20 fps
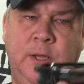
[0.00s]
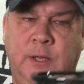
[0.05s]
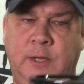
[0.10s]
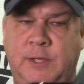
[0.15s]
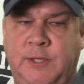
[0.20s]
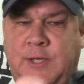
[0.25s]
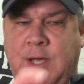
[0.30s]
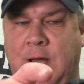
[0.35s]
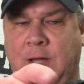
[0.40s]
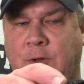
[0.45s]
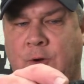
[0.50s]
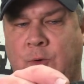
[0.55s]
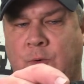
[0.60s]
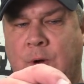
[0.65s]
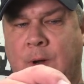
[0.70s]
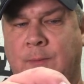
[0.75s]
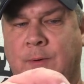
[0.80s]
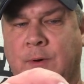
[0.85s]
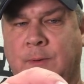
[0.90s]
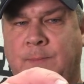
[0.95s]
It's got a little
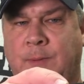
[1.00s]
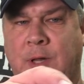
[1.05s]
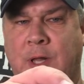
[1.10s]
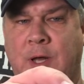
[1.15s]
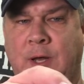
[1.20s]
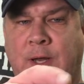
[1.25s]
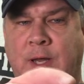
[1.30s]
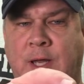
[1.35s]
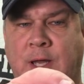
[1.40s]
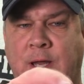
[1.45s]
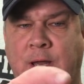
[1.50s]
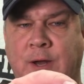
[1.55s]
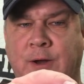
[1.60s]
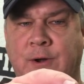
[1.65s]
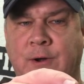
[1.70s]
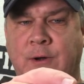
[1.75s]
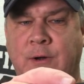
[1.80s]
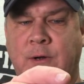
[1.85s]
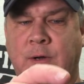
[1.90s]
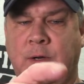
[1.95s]
rubber plug
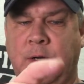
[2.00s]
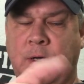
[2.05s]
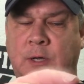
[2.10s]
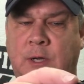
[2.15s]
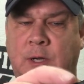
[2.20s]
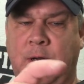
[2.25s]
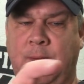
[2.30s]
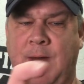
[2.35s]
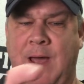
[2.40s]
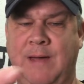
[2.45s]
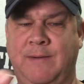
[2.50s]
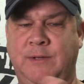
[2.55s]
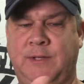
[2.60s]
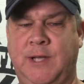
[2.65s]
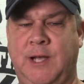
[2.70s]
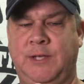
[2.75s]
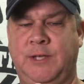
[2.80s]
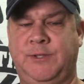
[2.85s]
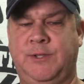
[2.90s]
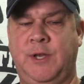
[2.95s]
here. I haven't
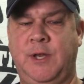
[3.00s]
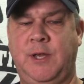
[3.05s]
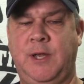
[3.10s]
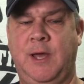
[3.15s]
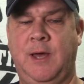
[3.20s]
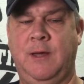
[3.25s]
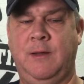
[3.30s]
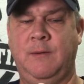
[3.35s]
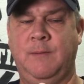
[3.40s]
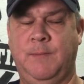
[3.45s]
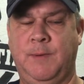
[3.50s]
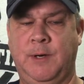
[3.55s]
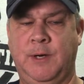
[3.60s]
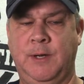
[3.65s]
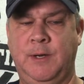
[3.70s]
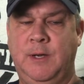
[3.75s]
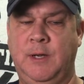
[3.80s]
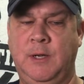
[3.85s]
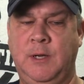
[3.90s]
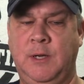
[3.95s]
tested it yet, but
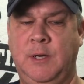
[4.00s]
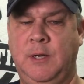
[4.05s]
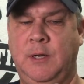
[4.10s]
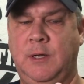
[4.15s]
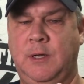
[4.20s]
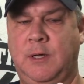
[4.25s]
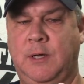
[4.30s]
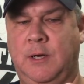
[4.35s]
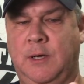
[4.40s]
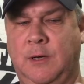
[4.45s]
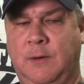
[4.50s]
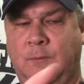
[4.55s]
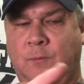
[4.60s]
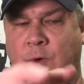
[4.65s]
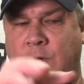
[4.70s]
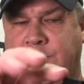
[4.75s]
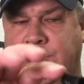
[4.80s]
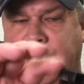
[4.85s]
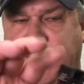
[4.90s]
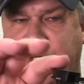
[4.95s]

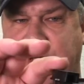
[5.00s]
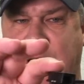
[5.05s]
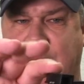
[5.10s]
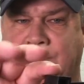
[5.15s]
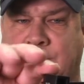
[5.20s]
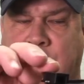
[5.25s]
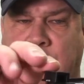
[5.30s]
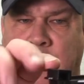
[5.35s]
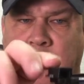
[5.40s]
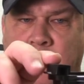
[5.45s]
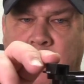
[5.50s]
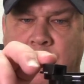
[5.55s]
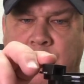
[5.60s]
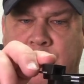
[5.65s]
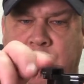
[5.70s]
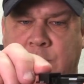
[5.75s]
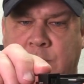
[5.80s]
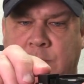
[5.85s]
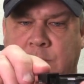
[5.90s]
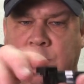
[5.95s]
once it snaps
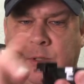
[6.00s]
closed,